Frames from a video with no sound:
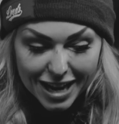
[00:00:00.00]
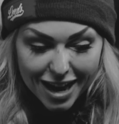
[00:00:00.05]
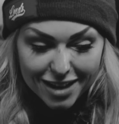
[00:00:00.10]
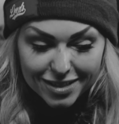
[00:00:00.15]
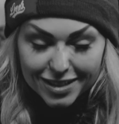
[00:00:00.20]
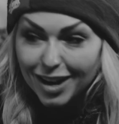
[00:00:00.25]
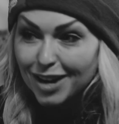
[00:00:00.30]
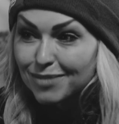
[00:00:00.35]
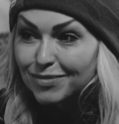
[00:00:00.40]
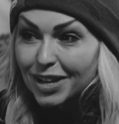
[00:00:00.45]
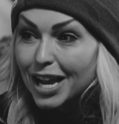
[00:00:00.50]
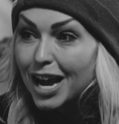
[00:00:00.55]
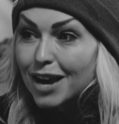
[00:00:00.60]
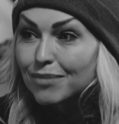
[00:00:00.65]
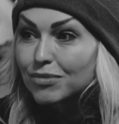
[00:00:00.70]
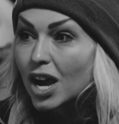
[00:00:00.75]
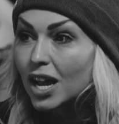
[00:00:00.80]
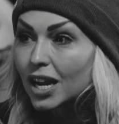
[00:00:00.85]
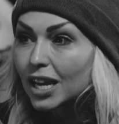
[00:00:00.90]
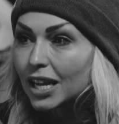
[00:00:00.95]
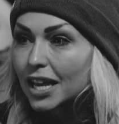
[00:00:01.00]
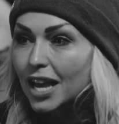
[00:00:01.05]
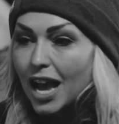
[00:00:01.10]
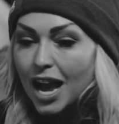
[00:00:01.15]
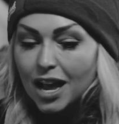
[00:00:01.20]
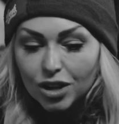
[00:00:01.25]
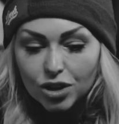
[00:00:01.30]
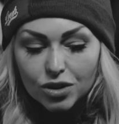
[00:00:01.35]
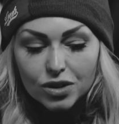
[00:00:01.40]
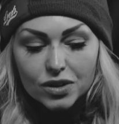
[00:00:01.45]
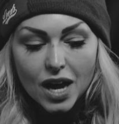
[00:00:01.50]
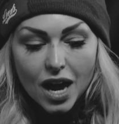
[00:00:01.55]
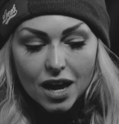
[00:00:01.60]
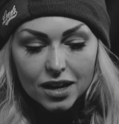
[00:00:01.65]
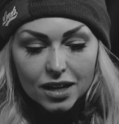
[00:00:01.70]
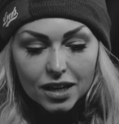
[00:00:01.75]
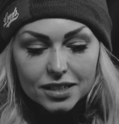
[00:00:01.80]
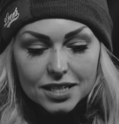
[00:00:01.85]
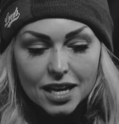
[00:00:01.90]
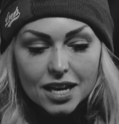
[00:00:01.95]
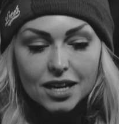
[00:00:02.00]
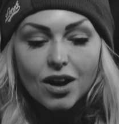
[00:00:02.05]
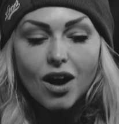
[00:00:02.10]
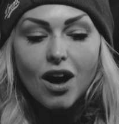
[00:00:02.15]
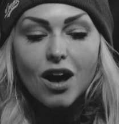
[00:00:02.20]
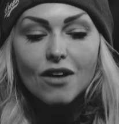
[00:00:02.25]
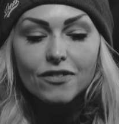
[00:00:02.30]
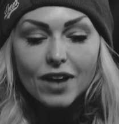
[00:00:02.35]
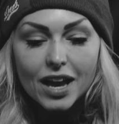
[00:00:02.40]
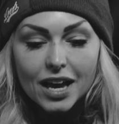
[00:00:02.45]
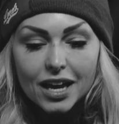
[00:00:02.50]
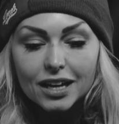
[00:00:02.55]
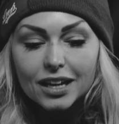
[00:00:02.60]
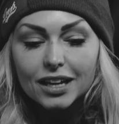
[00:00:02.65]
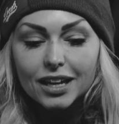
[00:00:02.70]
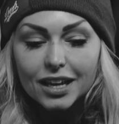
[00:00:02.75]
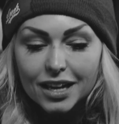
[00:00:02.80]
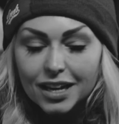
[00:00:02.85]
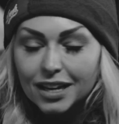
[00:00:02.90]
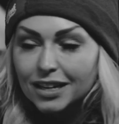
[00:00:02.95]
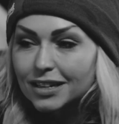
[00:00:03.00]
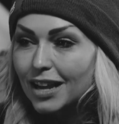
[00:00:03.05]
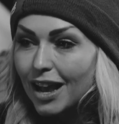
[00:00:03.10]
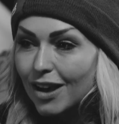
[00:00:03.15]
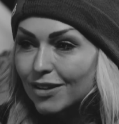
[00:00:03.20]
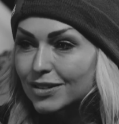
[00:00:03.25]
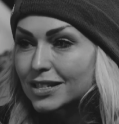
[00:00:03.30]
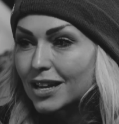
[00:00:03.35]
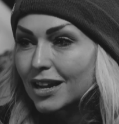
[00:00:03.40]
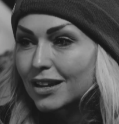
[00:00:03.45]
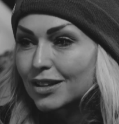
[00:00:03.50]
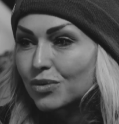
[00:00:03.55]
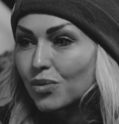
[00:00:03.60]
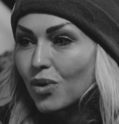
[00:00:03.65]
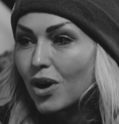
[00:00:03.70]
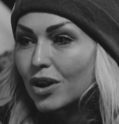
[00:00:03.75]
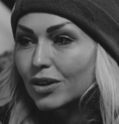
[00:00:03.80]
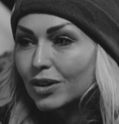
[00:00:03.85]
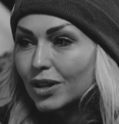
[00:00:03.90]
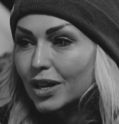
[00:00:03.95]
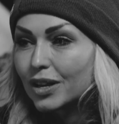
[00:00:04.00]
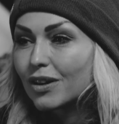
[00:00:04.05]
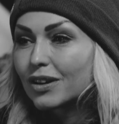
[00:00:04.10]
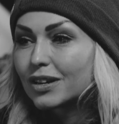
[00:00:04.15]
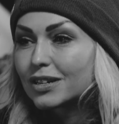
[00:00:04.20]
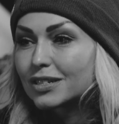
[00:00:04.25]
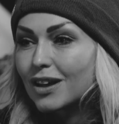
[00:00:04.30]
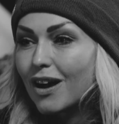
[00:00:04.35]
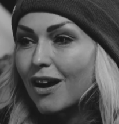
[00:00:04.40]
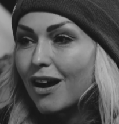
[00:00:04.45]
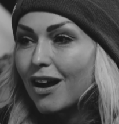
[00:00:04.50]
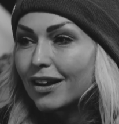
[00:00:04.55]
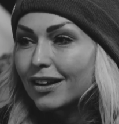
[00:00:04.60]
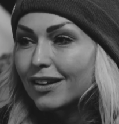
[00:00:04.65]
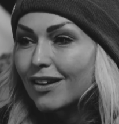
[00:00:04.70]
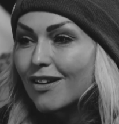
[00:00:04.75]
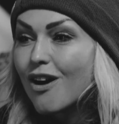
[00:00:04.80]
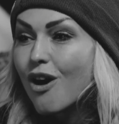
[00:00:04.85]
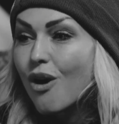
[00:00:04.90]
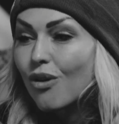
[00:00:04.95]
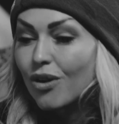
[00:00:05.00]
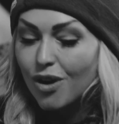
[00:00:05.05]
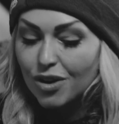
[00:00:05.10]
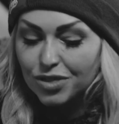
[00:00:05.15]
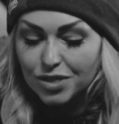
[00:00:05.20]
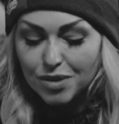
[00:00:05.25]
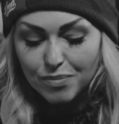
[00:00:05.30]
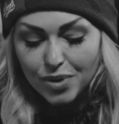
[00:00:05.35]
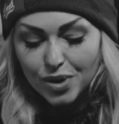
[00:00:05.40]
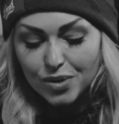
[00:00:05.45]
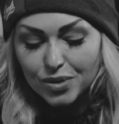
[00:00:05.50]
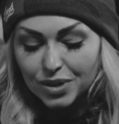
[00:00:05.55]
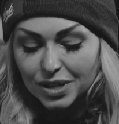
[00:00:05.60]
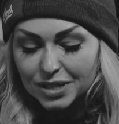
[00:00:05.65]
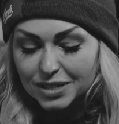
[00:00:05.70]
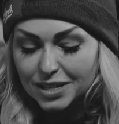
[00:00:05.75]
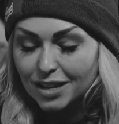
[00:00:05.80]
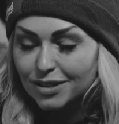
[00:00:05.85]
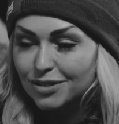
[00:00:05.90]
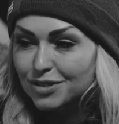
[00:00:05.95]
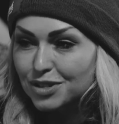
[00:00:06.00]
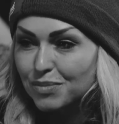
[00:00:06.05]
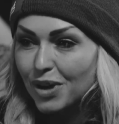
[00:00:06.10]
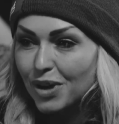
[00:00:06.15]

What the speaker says: down there. I'm like, I'm not. I learned how to take off and land outside of the water, like on a dock or on the boat that tethers